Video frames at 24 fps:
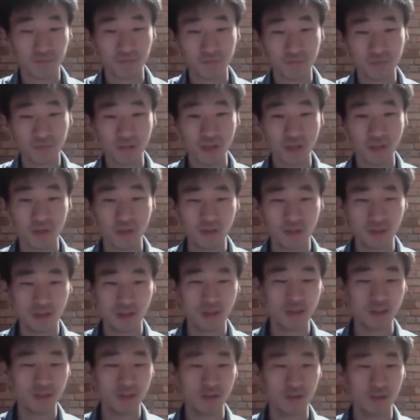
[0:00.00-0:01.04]
and and
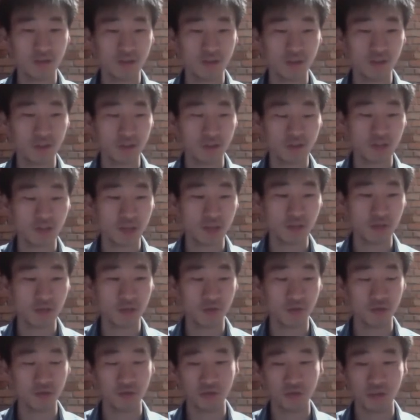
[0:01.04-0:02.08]
during this time she
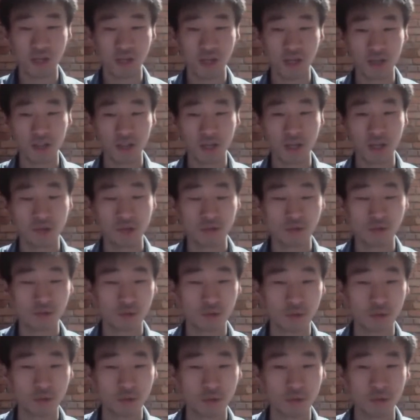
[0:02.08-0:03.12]
usually has household
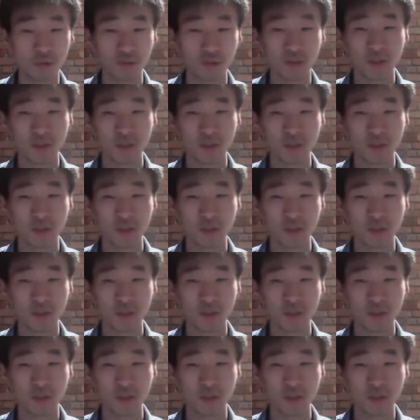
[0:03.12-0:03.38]
chores,